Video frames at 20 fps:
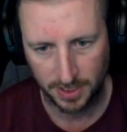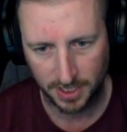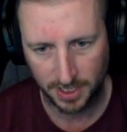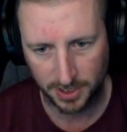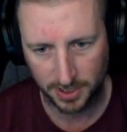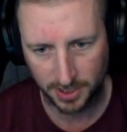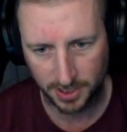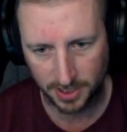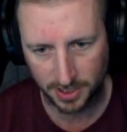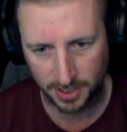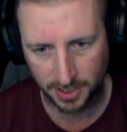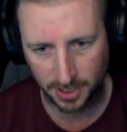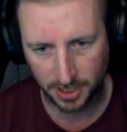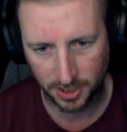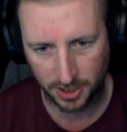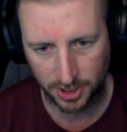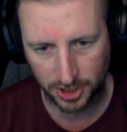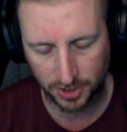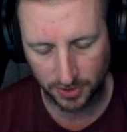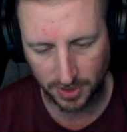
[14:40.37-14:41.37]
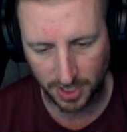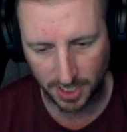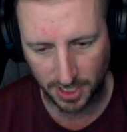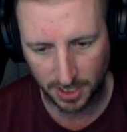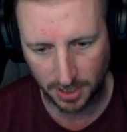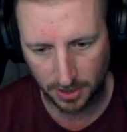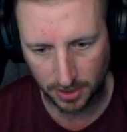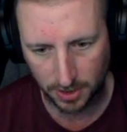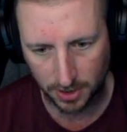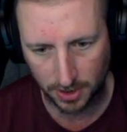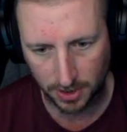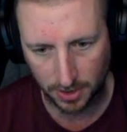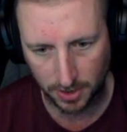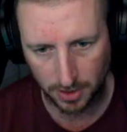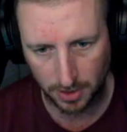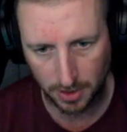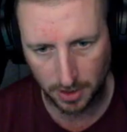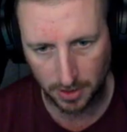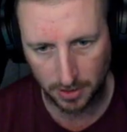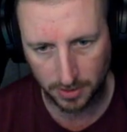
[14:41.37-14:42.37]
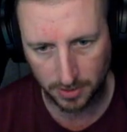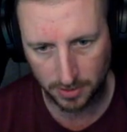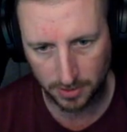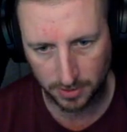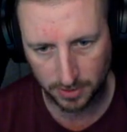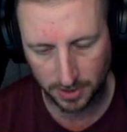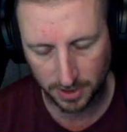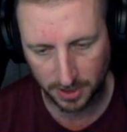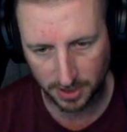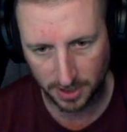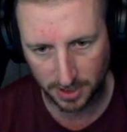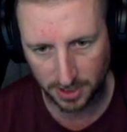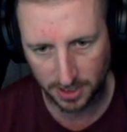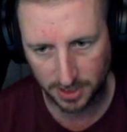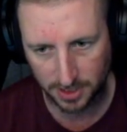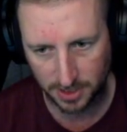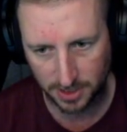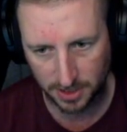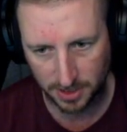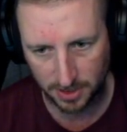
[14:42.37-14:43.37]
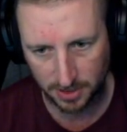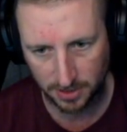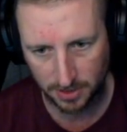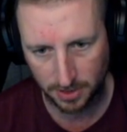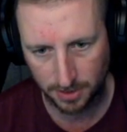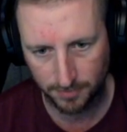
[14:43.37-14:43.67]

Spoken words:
So this is another strat here. This.